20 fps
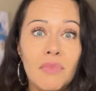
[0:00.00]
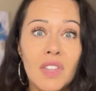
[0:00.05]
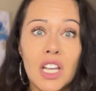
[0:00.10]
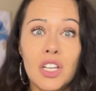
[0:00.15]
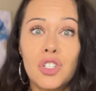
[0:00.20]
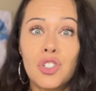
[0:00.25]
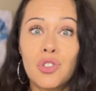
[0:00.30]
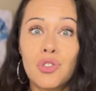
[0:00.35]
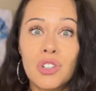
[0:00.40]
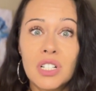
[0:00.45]

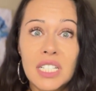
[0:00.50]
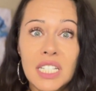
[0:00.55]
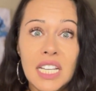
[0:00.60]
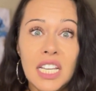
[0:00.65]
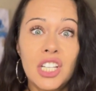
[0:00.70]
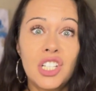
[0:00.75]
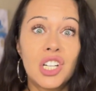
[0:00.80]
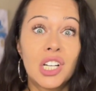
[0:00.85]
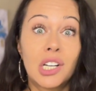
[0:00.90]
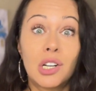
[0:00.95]

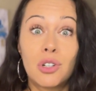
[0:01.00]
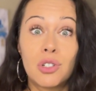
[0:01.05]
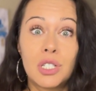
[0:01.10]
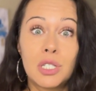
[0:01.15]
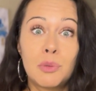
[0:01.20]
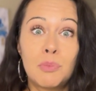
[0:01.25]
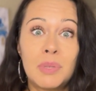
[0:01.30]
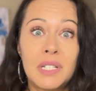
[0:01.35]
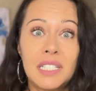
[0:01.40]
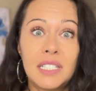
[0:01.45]
strategic or
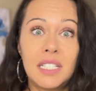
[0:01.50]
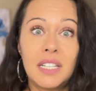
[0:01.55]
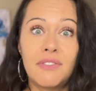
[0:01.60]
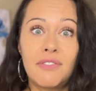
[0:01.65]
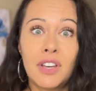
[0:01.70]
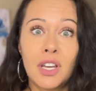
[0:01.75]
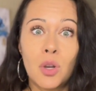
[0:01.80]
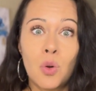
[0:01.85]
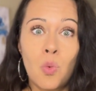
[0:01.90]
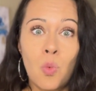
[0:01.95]

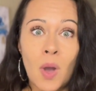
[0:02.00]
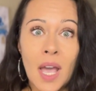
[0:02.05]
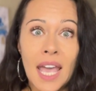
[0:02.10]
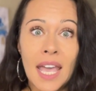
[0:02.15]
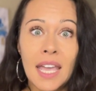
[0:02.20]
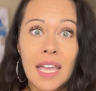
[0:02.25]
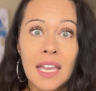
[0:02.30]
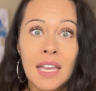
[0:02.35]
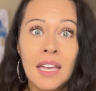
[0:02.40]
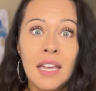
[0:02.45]
specific
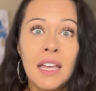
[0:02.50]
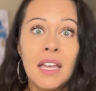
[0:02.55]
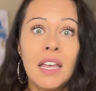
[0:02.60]
way